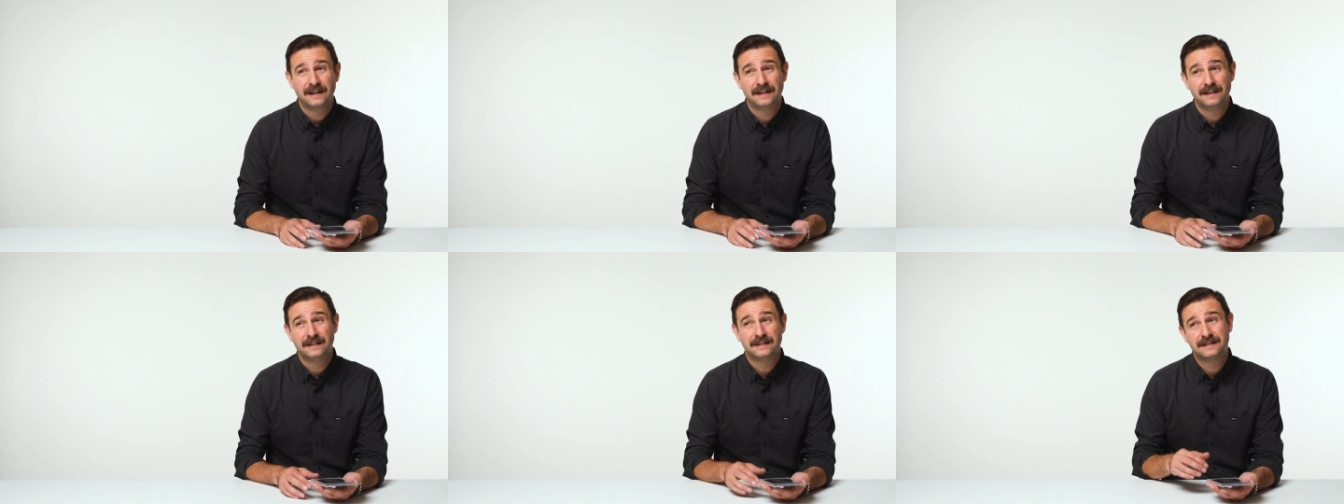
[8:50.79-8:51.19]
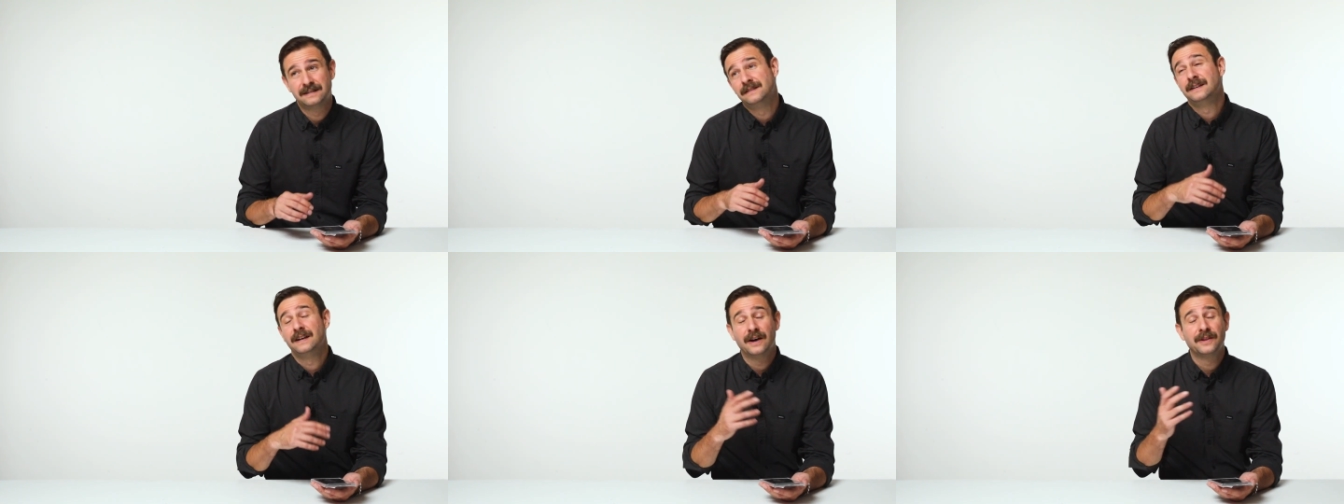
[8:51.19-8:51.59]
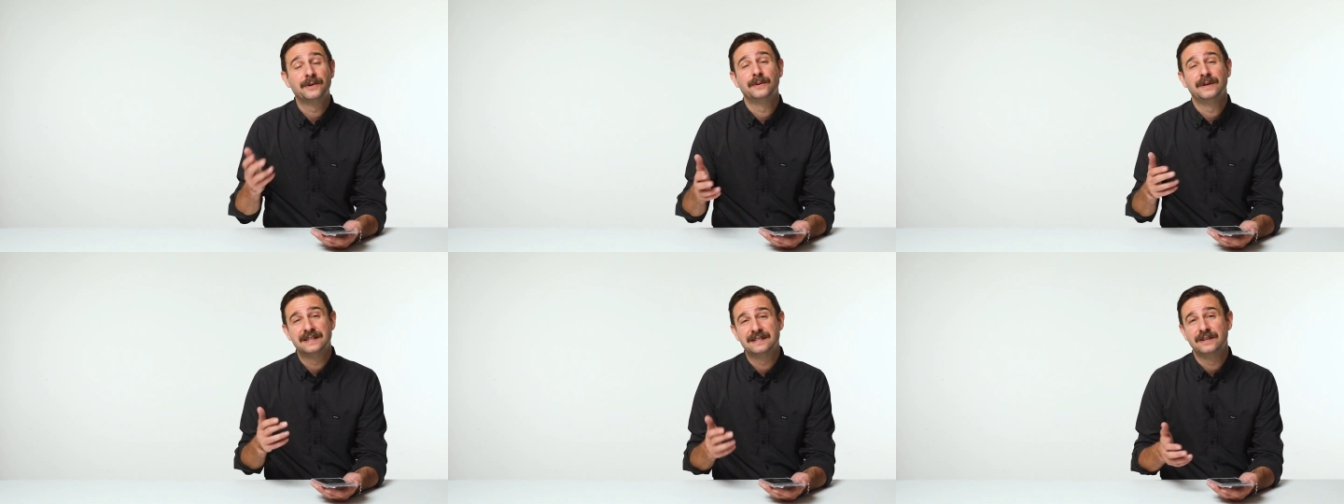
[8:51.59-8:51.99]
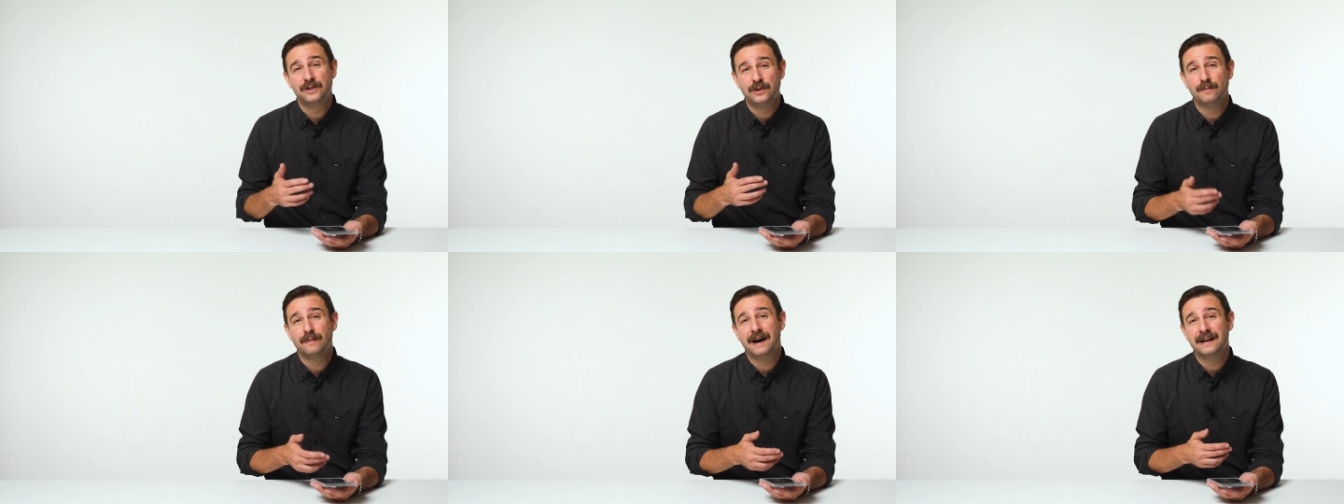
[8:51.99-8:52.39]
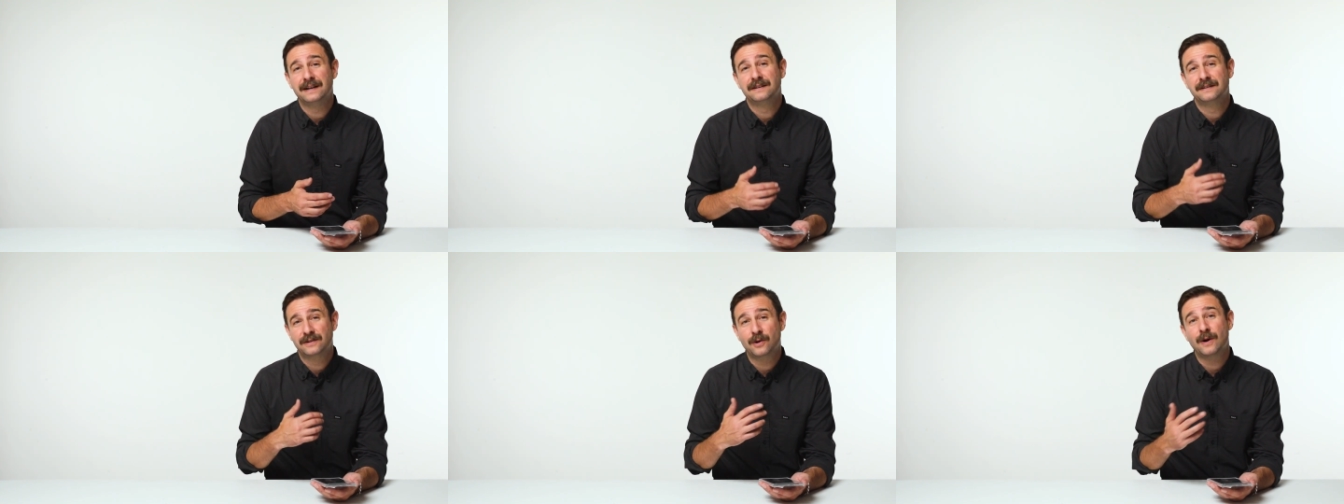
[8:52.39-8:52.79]
is the other reason you might
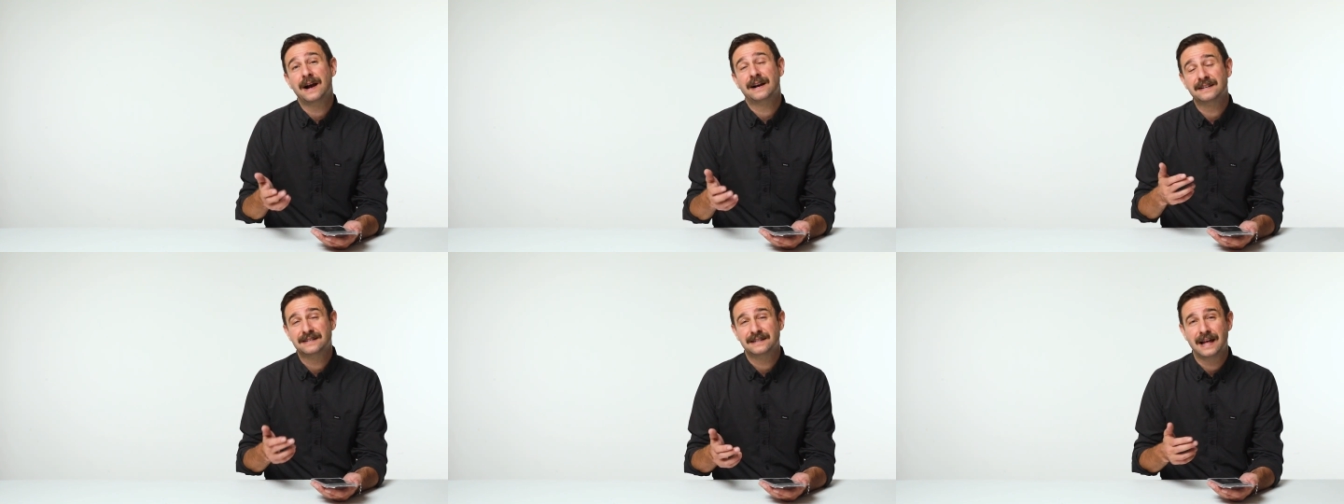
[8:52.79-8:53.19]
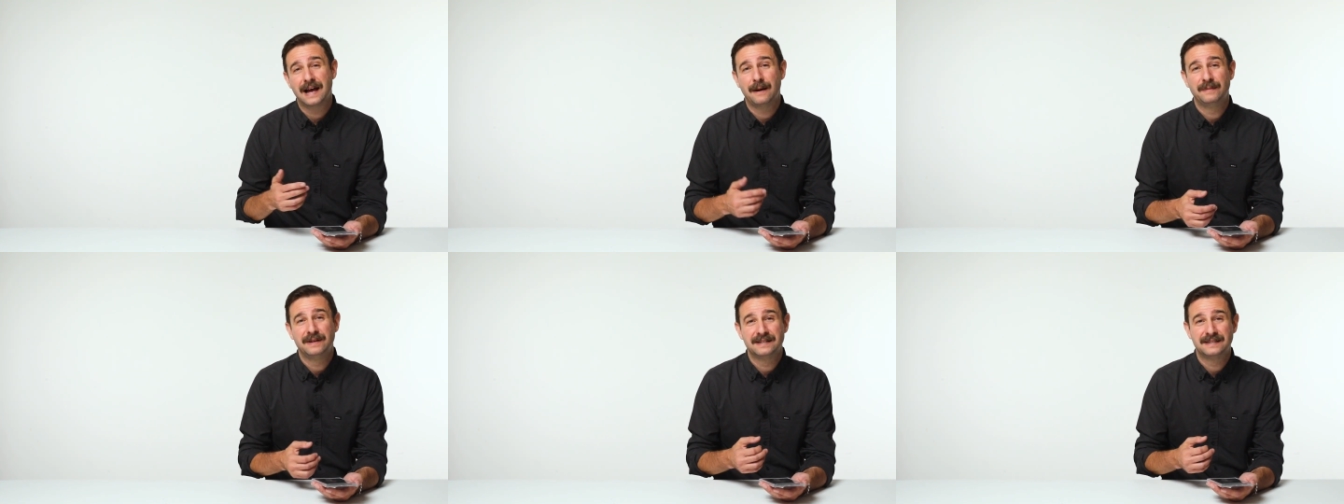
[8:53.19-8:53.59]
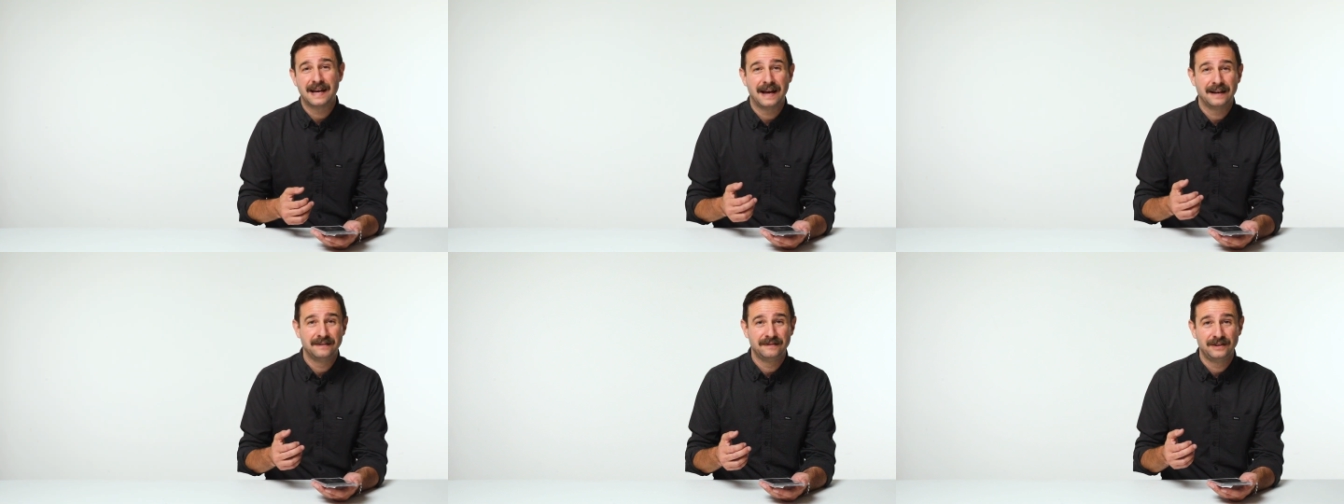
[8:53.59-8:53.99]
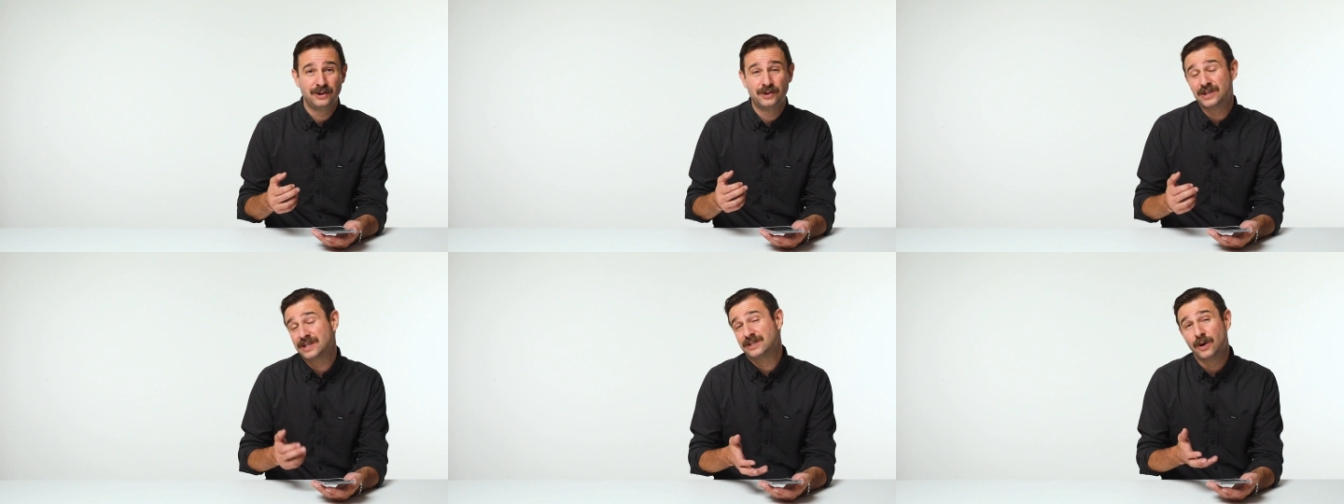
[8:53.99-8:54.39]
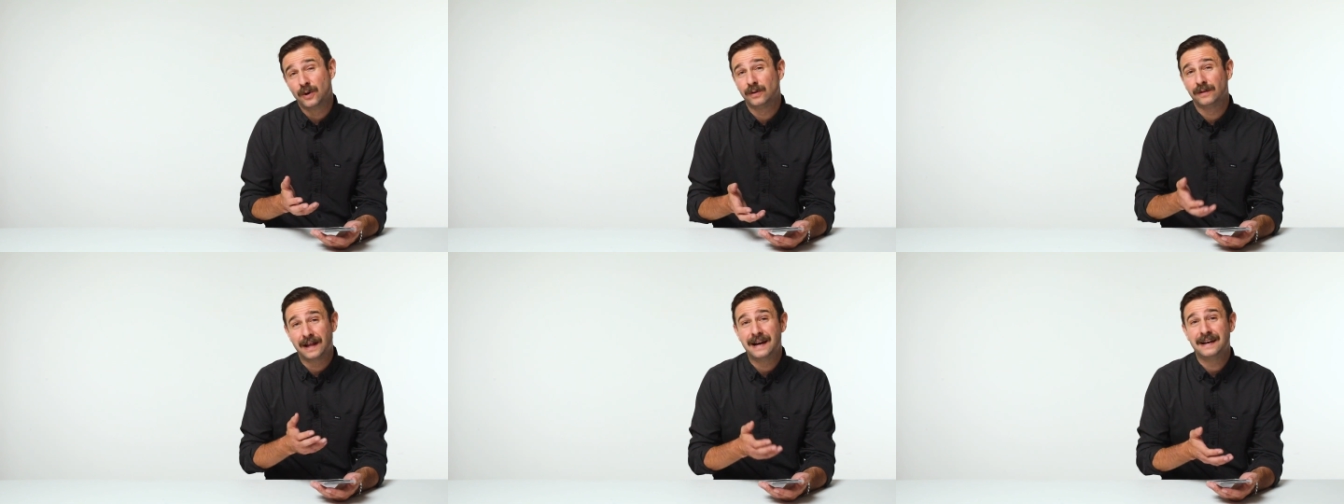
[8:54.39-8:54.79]
crack a slab is that you just
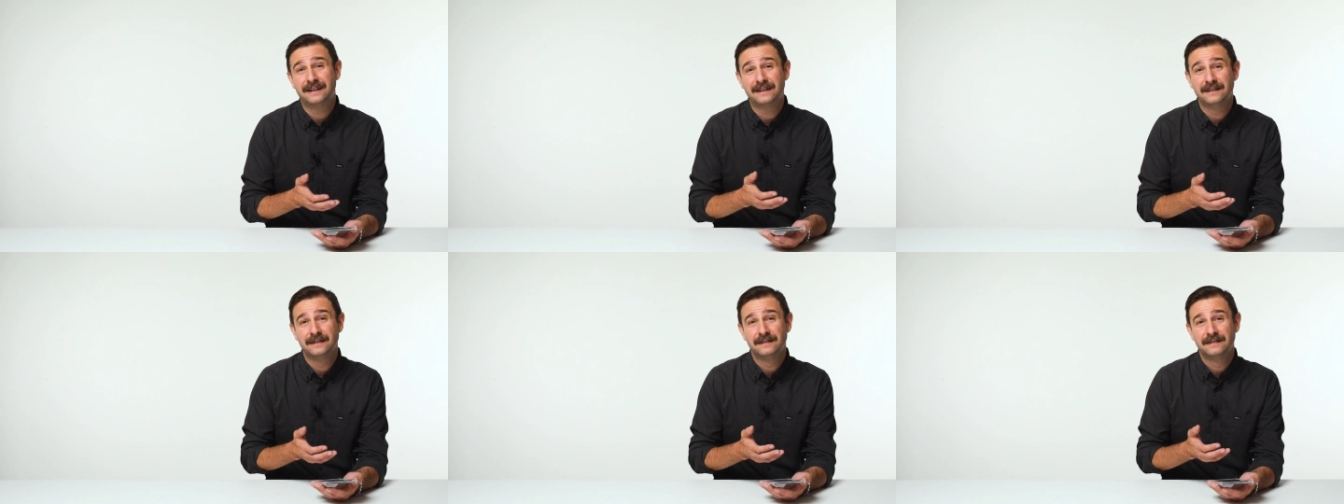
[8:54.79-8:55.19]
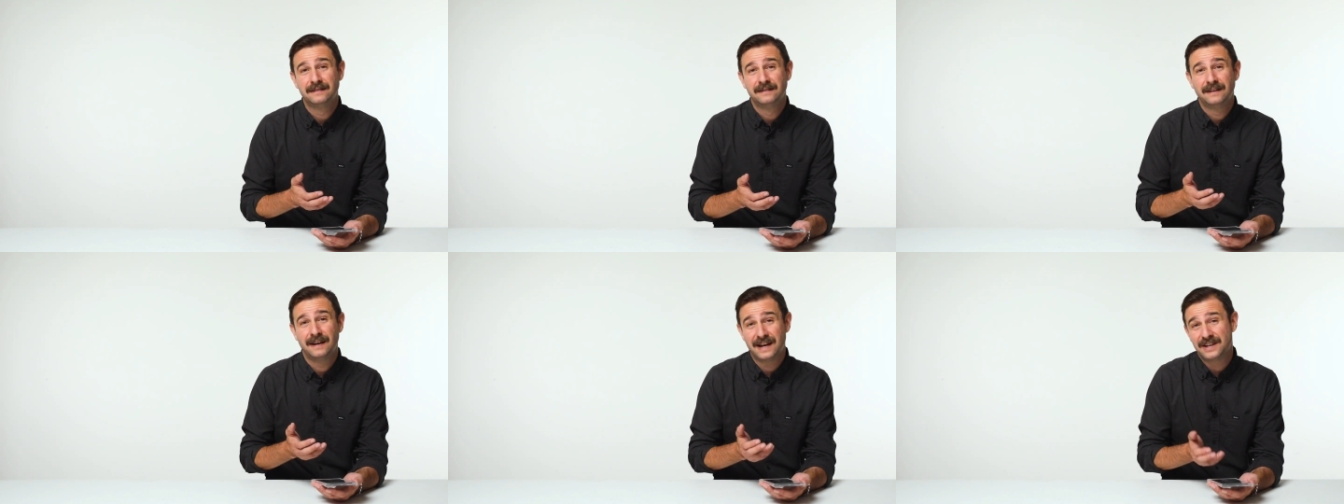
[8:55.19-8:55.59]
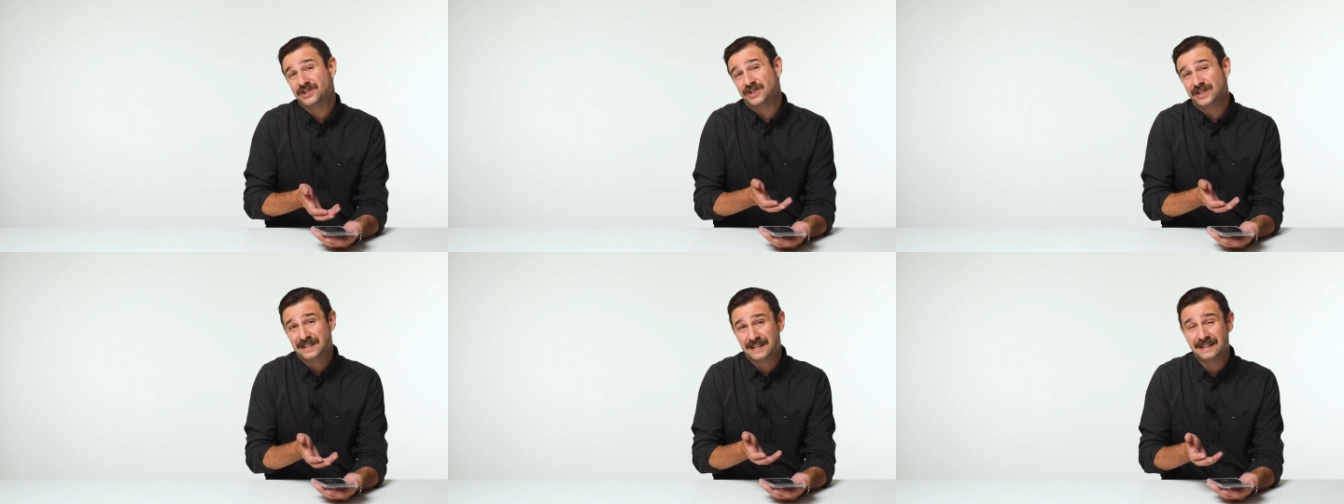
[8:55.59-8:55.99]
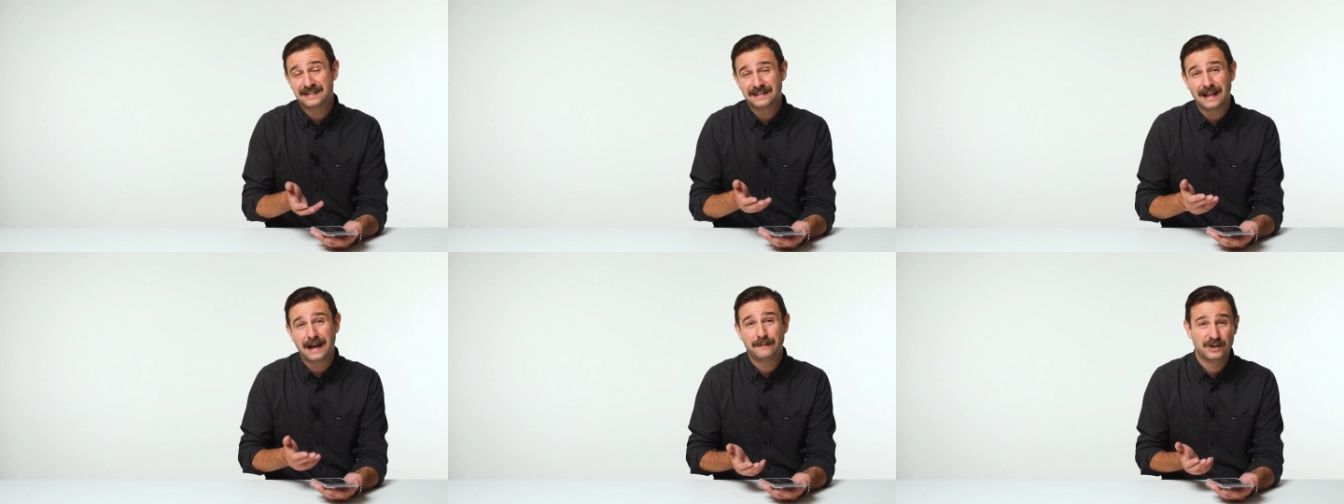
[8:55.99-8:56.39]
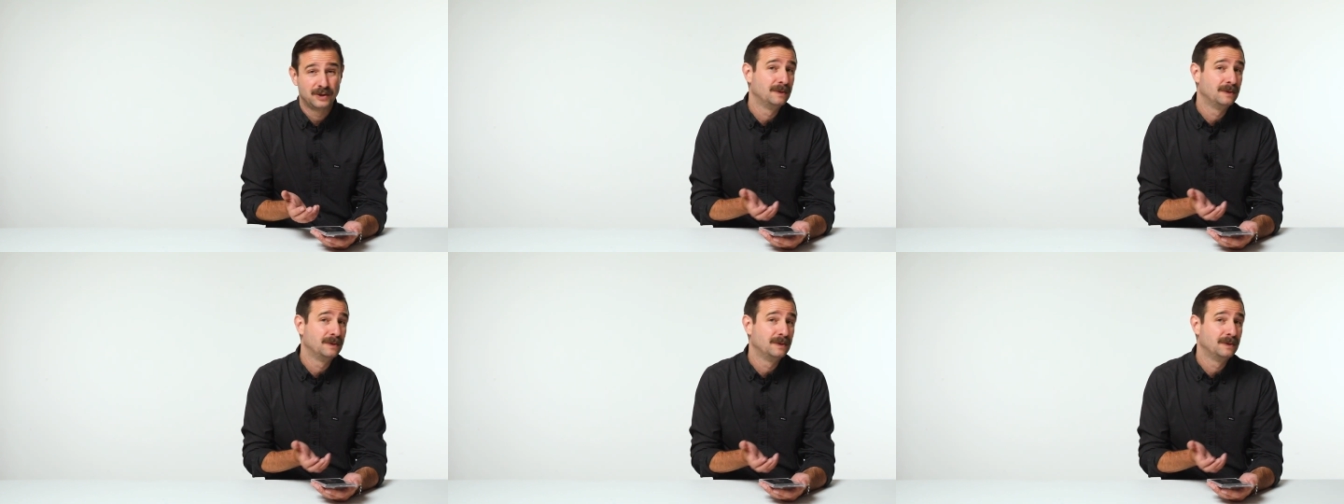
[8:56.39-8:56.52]
don't like SGC slabs.